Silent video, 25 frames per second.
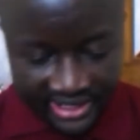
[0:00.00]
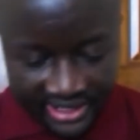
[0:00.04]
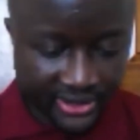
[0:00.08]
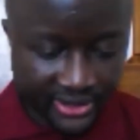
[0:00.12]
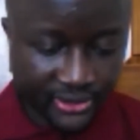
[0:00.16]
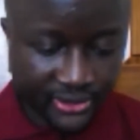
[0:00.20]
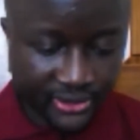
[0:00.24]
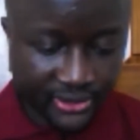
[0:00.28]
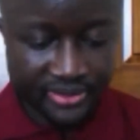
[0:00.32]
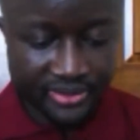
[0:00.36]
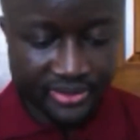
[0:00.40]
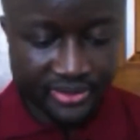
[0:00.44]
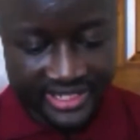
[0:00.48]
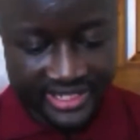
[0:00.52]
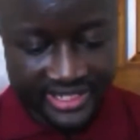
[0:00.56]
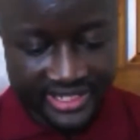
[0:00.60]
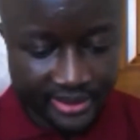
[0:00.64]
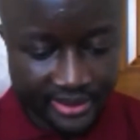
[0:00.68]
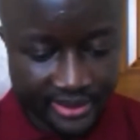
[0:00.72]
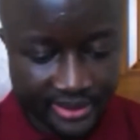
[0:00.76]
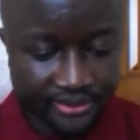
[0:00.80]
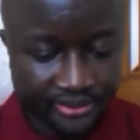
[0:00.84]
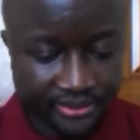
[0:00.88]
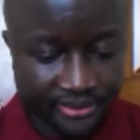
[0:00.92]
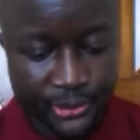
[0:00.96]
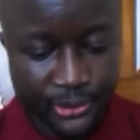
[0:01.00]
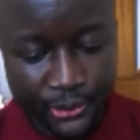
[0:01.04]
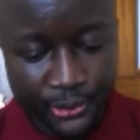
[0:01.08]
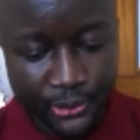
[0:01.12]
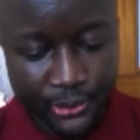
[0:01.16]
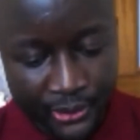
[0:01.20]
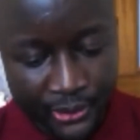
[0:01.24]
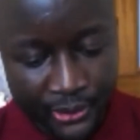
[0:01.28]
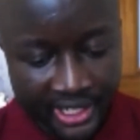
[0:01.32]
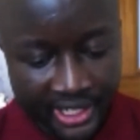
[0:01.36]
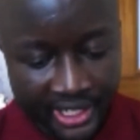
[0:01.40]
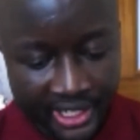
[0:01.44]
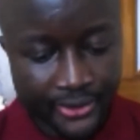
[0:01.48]
there will be some
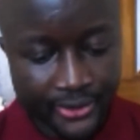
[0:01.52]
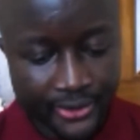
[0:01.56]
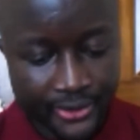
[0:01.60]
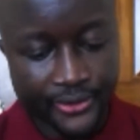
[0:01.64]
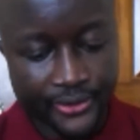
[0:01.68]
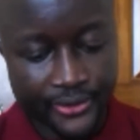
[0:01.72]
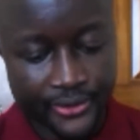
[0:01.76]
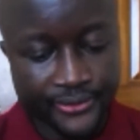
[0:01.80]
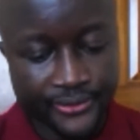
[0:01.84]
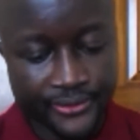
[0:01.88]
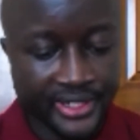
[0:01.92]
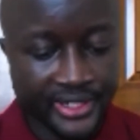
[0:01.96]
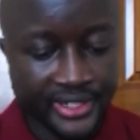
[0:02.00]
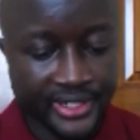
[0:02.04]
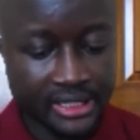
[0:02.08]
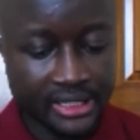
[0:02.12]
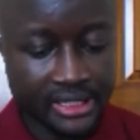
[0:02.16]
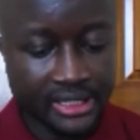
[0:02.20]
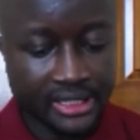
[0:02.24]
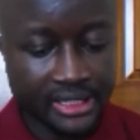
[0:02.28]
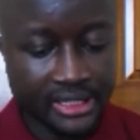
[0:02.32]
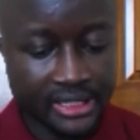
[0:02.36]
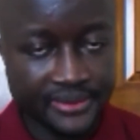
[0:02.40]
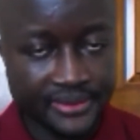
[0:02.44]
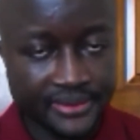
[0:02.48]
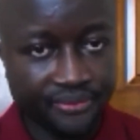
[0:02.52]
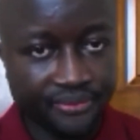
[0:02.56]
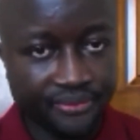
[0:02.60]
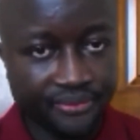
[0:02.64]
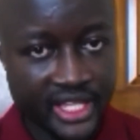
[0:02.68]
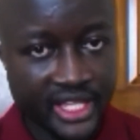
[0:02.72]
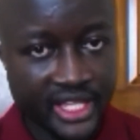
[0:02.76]
way of